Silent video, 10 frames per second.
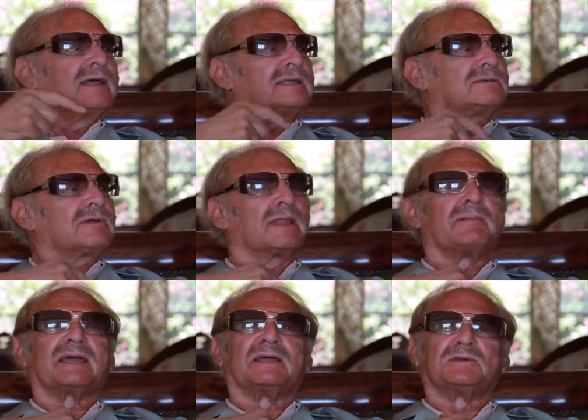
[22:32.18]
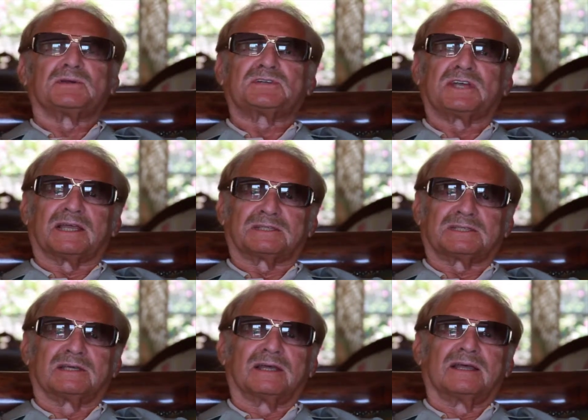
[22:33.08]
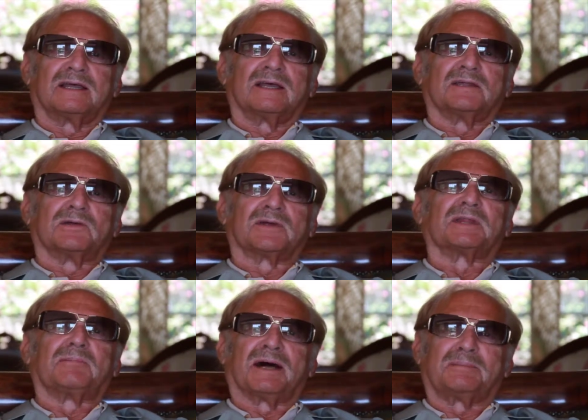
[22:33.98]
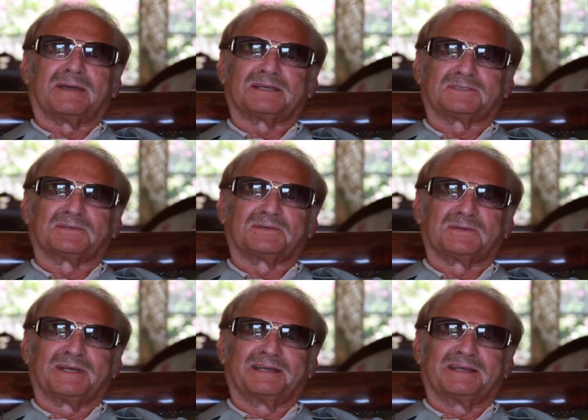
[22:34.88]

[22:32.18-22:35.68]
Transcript: It's the one they make in your chest during the bypass surgery.